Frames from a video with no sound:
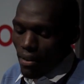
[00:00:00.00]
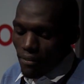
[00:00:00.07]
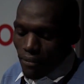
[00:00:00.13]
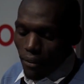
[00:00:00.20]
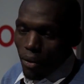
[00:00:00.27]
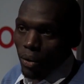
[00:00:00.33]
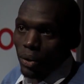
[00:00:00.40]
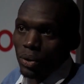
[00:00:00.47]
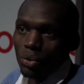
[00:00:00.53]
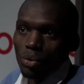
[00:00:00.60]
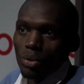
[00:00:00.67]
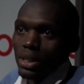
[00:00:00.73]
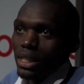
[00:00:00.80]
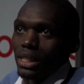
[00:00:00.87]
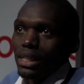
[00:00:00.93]
phone
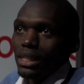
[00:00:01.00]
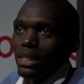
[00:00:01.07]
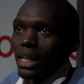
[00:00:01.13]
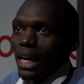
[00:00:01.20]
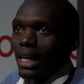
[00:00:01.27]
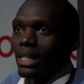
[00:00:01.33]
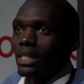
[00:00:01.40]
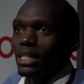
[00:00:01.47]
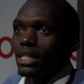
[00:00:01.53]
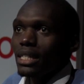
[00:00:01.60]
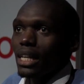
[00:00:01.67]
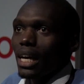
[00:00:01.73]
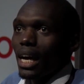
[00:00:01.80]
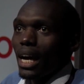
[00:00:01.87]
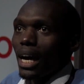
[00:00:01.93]
which
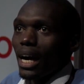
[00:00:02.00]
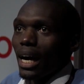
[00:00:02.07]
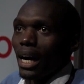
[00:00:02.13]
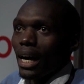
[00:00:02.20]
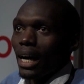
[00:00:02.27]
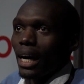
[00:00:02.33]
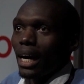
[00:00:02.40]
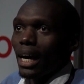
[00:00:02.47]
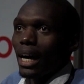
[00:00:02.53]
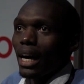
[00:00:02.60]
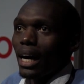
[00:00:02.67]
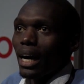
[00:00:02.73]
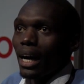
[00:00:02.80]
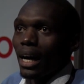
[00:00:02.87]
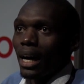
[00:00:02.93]
has uh, uh,
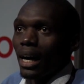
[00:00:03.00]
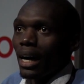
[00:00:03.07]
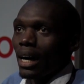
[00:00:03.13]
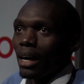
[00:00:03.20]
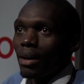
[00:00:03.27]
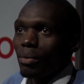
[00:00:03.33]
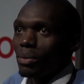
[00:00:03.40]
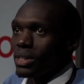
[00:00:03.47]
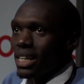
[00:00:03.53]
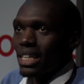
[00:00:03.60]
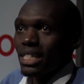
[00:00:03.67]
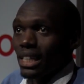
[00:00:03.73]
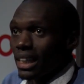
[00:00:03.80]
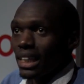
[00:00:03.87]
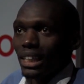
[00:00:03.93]
uh which
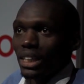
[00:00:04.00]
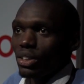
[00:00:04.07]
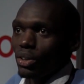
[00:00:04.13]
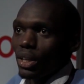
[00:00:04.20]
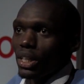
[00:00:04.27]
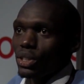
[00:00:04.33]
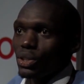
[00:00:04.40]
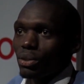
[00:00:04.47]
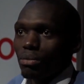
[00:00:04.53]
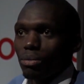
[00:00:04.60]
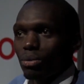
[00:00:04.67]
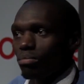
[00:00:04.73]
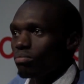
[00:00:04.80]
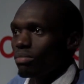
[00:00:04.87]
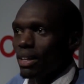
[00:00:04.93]
has internet
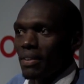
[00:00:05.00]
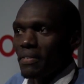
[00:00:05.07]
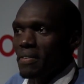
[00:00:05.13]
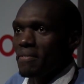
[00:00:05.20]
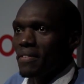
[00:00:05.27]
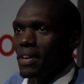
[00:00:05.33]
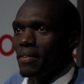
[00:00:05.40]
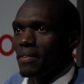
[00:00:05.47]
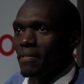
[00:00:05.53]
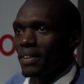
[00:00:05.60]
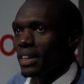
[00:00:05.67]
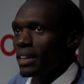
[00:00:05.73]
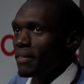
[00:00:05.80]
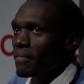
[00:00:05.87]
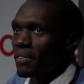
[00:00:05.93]
connection
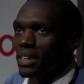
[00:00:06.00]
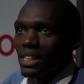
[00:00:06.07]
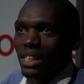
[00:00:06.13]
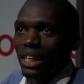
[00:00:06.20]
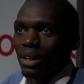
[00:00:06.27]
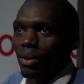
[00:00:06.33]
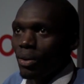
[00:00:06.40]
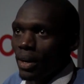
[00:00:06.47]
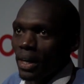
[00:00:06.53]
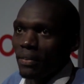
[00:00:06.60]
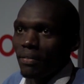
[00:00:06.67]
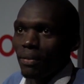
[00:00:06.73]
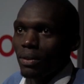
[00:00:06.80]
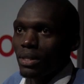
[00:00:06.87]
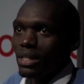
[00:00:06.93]
even the feature law
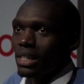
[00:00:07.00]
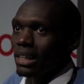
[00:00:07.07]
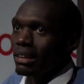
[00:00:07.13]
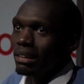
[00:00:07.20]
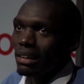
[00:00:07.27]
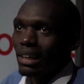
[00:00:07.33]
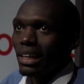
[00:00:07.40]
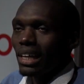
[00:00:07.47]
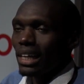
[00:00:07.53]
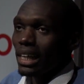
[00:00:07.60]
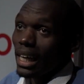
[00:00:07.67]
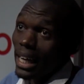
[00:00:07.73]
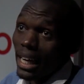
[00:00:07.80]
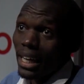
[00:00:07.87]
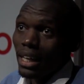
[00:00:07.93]
and still
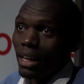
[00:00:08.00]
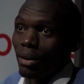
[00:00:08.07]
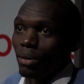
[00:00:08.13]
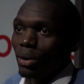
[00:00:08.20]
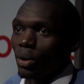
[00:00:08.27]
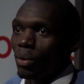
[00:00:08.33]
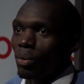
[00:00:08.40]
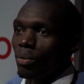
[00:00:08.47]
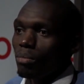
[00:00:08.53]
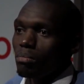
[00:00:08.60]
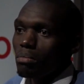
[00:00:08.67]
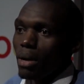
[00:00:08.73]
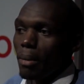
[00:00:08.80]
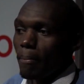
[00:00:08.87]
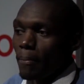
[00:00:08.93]
in Kenya, although
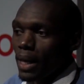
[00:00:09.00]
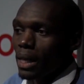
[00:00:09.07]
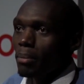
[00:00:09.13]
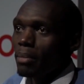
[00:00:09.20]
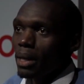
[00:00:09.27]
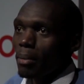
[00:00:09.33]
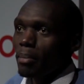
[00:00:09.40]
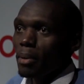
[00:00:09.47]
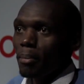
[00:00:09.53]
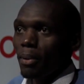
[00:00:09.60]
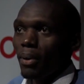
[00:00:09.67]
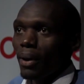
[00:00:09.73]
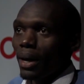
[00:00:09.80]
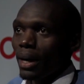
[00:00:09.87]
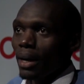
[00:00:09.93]
many, many
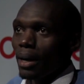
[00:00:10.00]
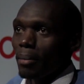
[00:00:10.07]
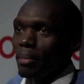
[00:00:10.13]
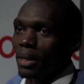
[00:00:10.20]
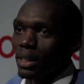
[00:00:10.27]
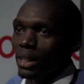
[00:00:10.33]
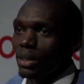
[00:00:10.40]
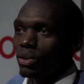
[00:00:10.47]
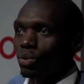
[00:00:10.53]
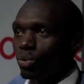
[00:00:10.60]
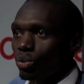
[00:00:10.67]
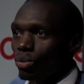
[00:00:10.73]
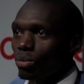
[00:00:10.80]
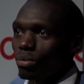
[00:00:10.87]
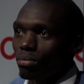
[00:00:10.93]
people are beginning
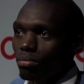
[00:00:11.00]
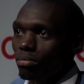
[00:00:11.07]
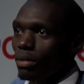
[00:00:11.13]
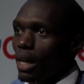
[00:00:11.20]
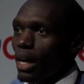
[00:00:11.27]
to